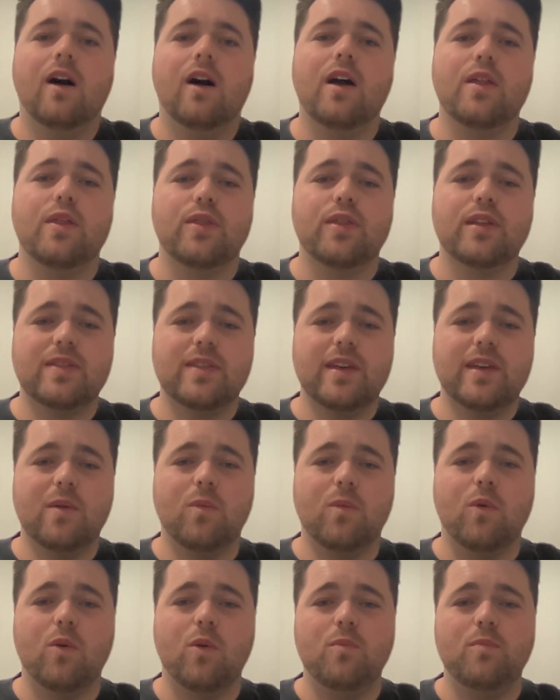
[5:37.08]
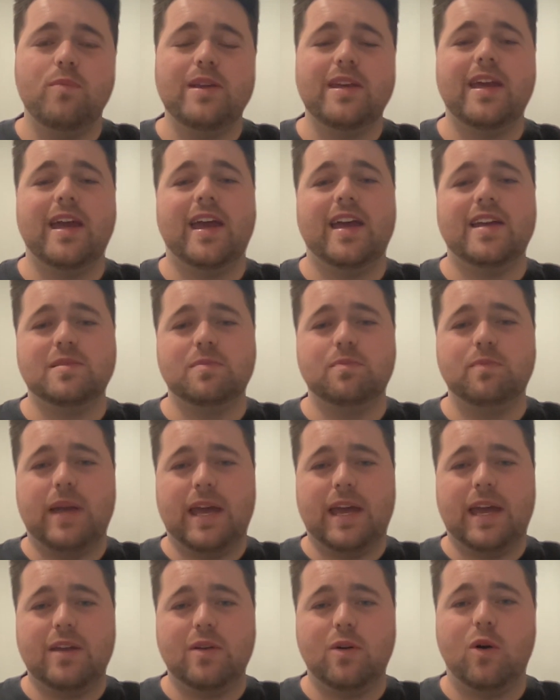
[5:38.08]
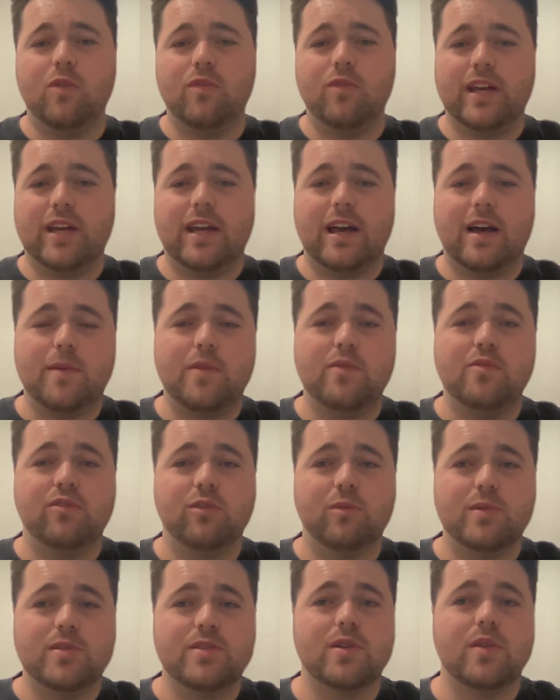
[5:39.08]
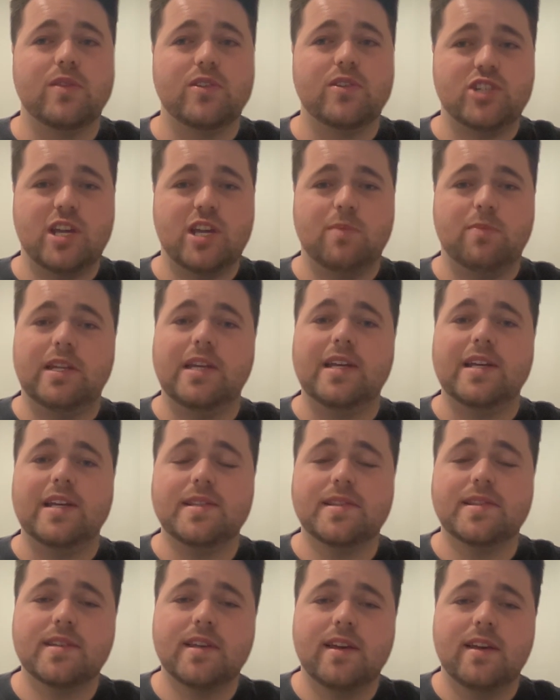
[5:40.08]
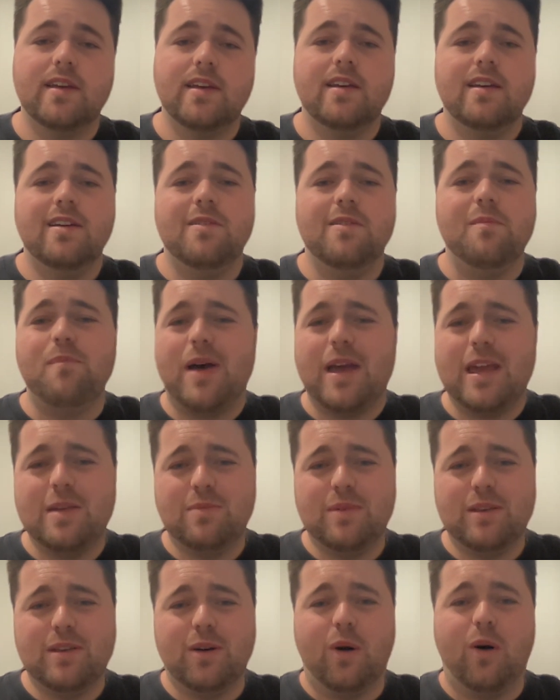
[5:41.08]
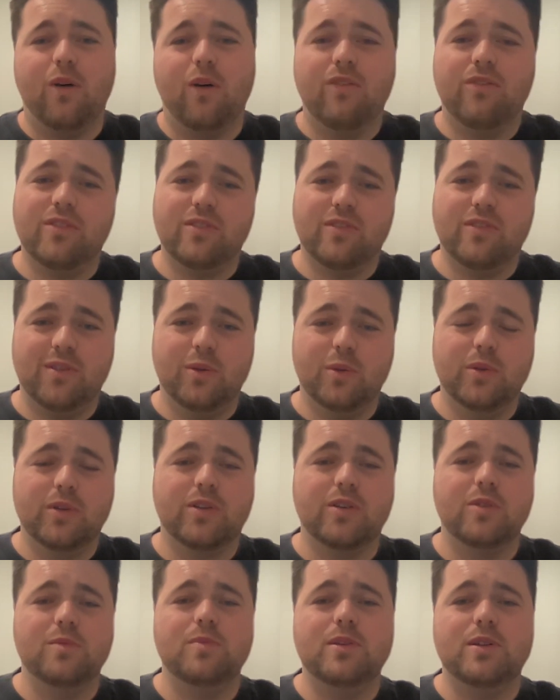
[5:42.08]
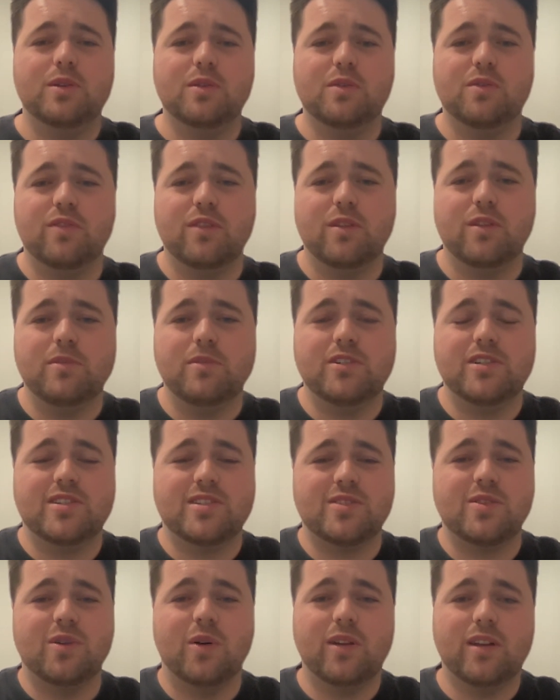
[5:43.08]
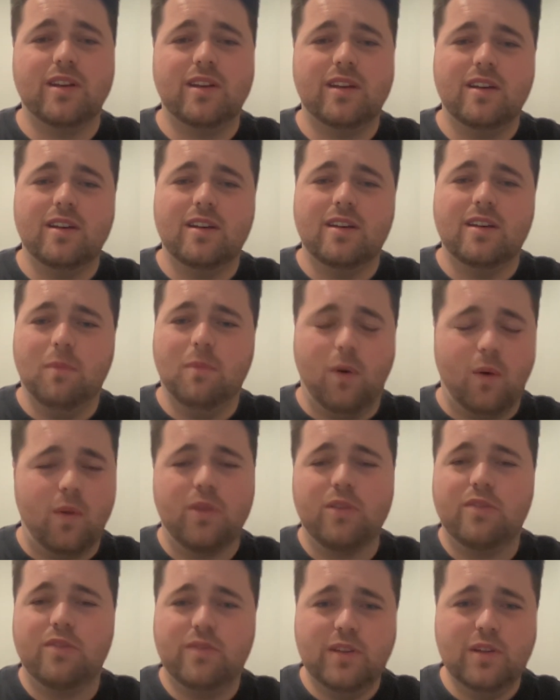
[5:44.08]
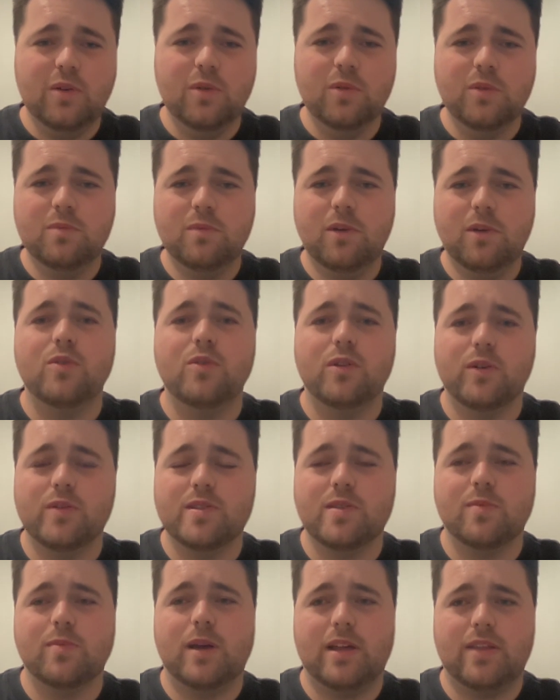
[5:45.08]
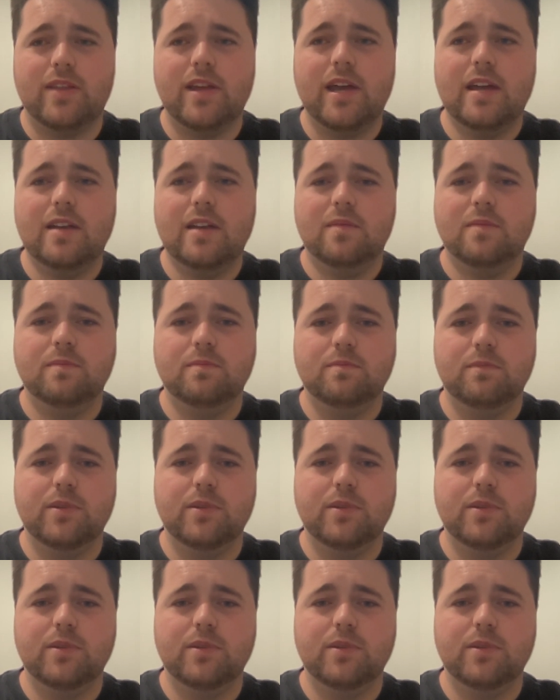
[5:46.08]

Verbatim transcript: I think that won't be as bad of a influence on the Japanese. Maybe off the field it could be good for them, but just not on the field. Who knows about that?